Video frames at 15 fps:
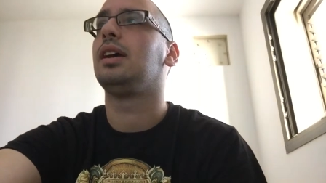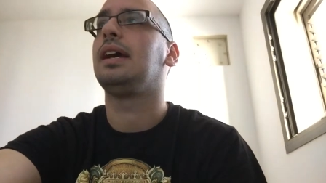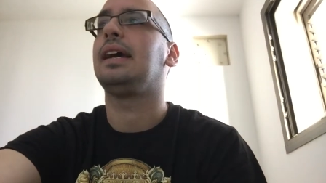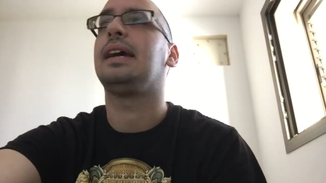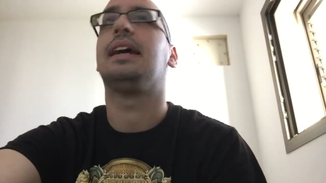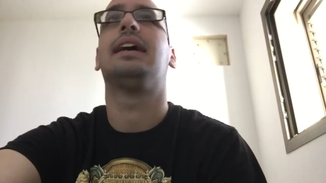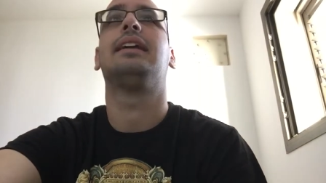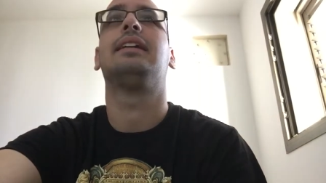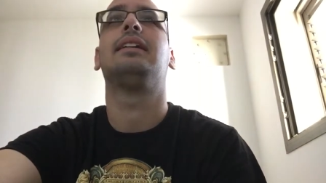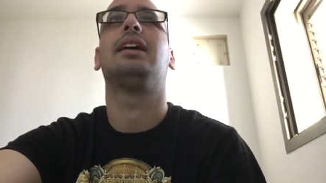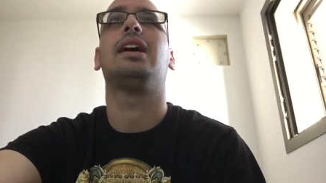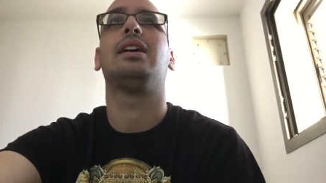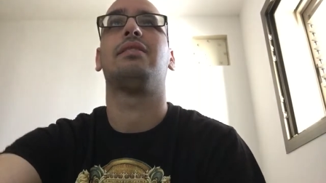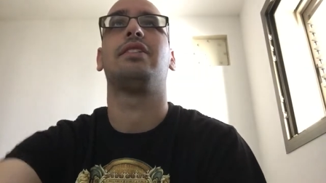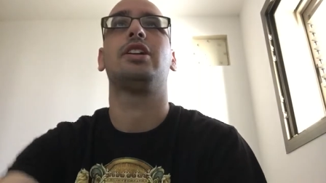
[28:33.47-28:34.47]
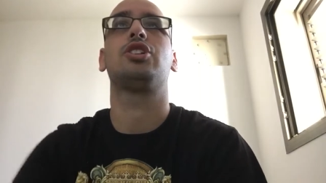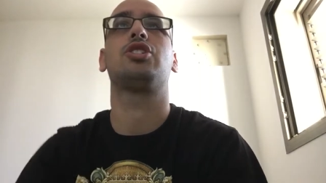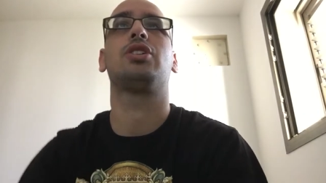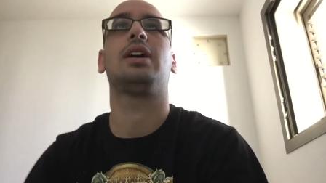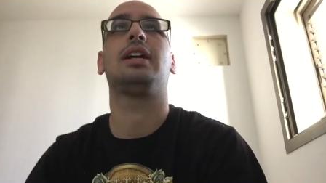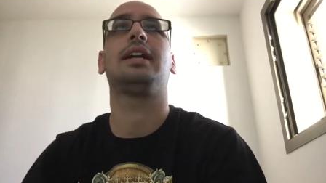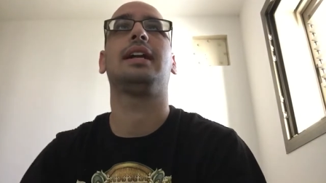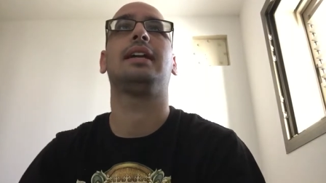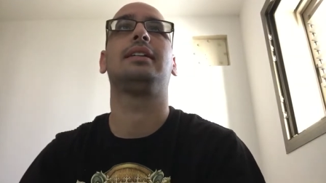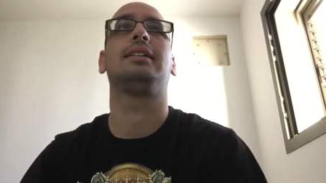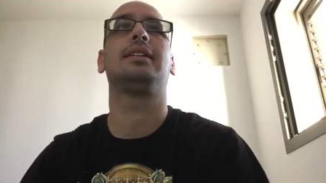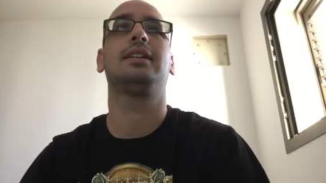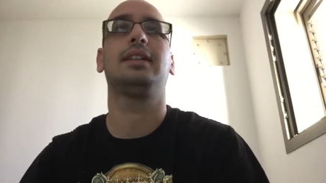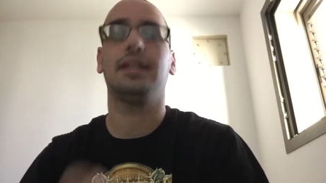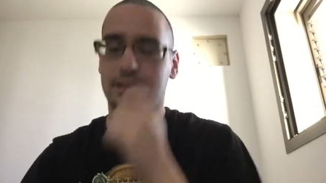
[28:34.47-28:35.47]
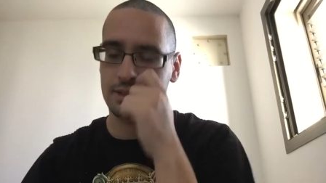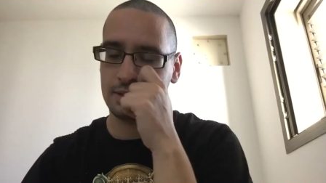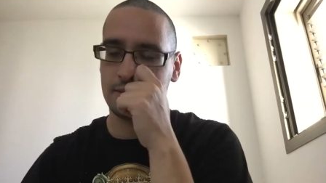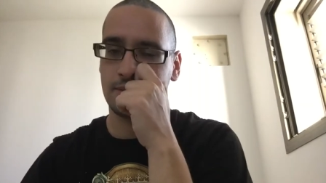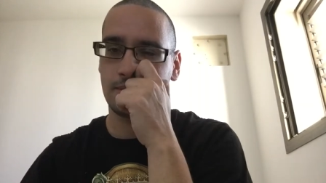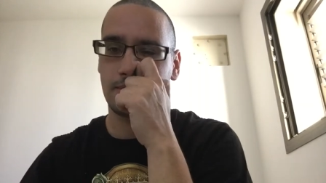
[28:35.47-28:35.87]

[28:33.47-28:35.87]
and eventually in Crete,